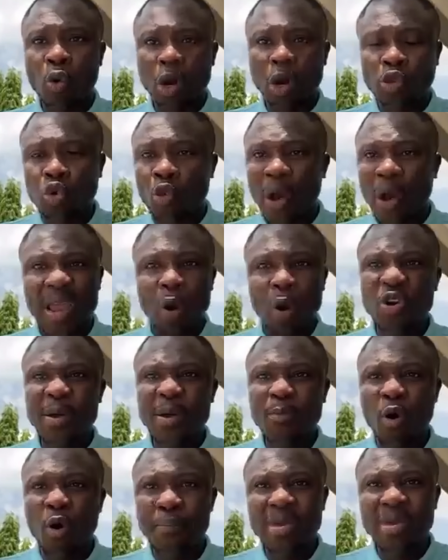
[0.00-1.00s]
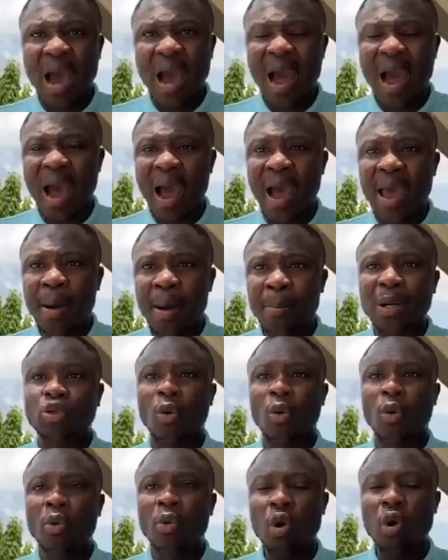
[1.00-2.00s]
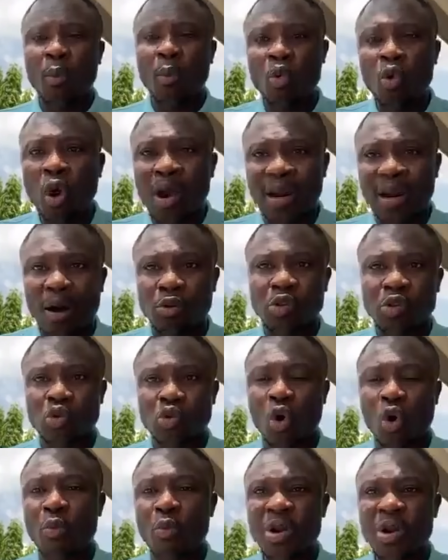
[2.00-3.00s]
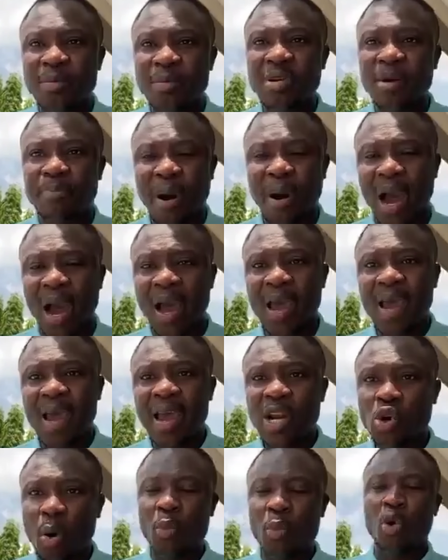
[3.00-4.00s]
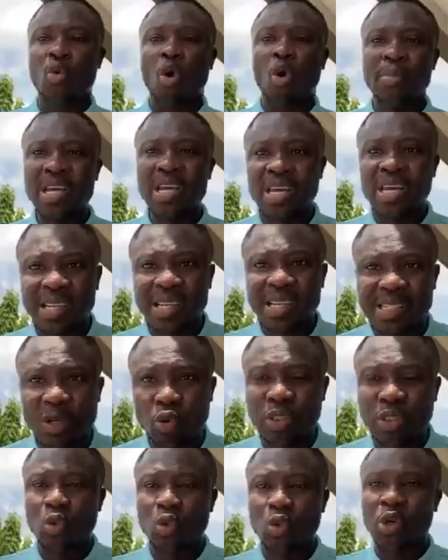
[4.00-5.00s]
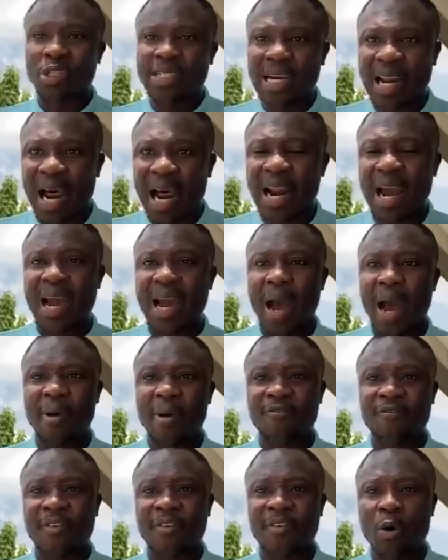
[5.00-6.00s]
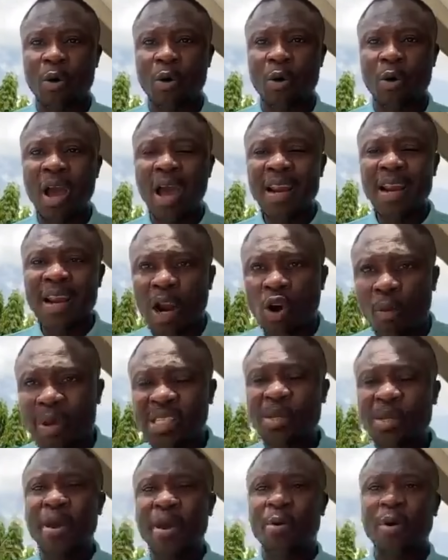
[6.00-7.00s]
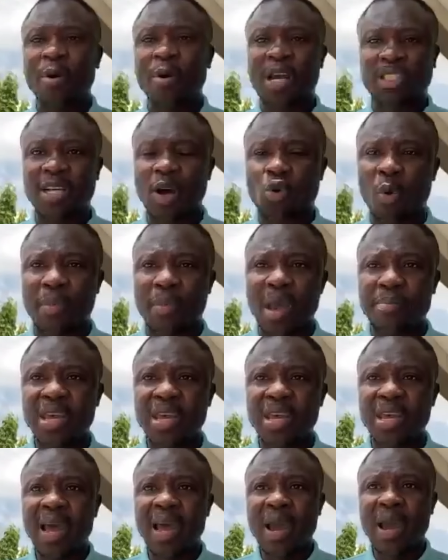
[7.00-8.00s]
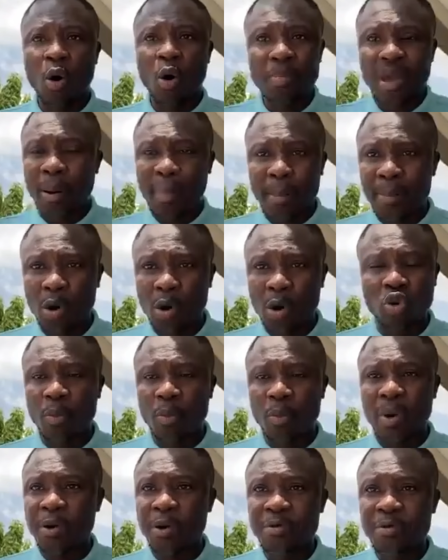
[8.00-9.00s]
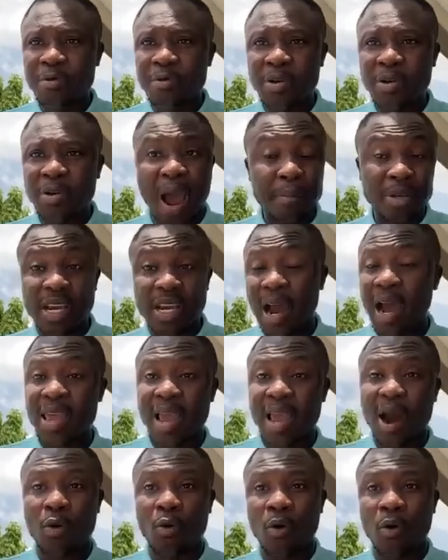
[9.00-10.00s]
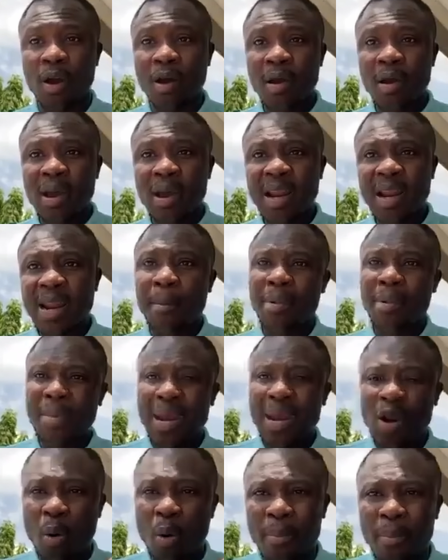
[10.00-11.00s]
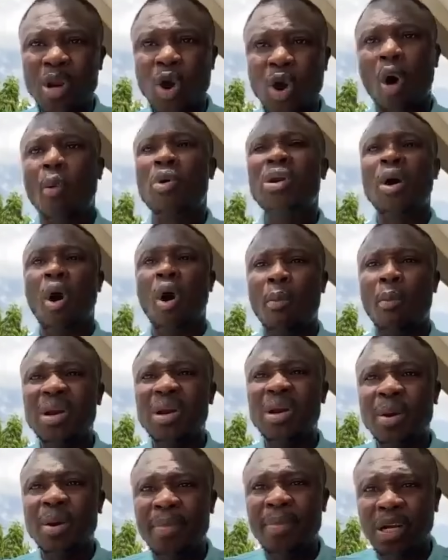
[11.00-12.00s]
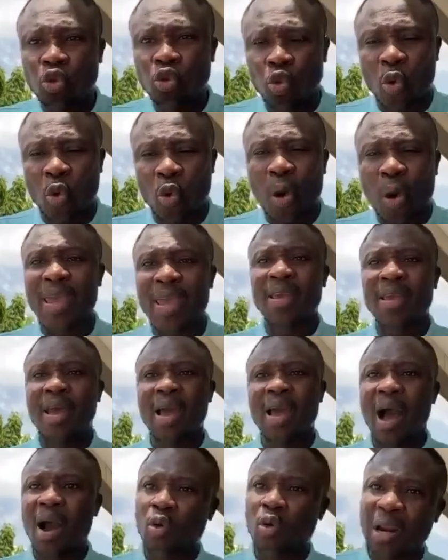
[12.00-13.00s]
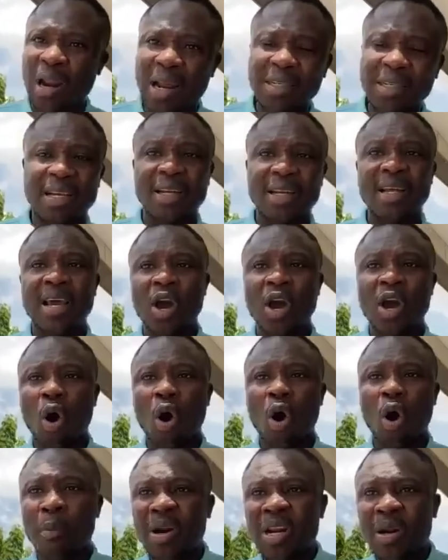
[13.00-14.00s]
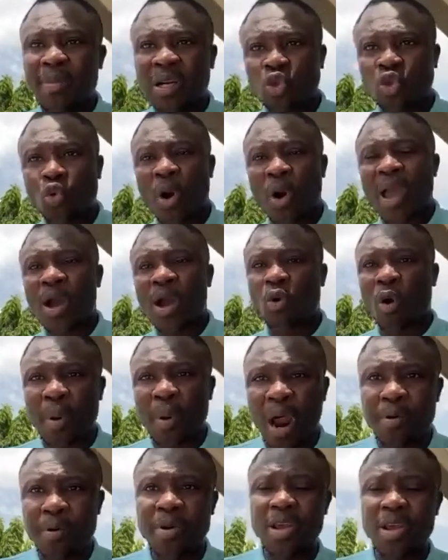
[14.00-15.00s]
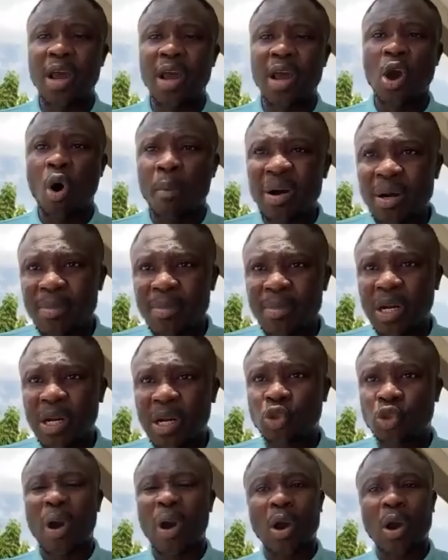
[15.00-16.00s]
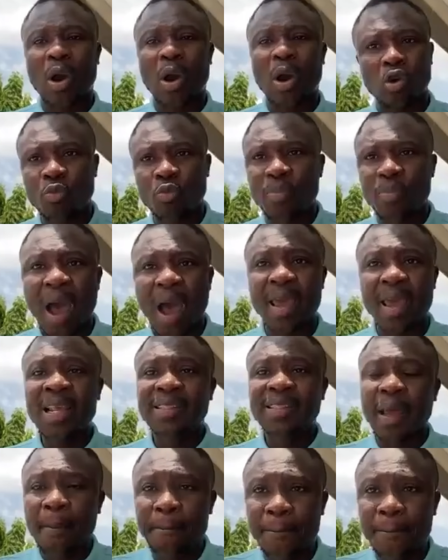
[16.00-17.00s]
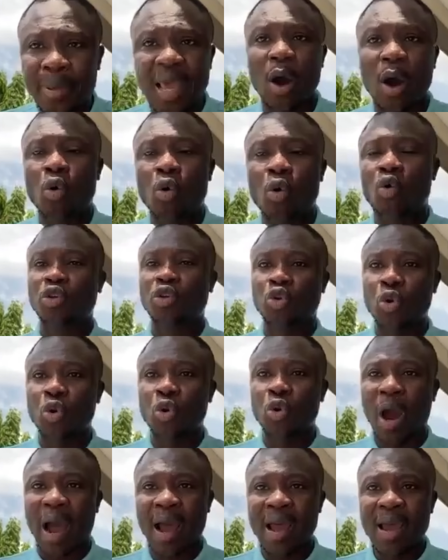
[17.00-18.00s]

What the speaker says: So what you can with mobia, but on no more grounds of our minipa, no more communicating to hotel and a car befow. Now no messy rashiako baby, or be a my back room, we are beyond hayao. Now many only met to quine ako London, or made to quine ako Paris, or made to quine ako Dubai, 10 piao for dua.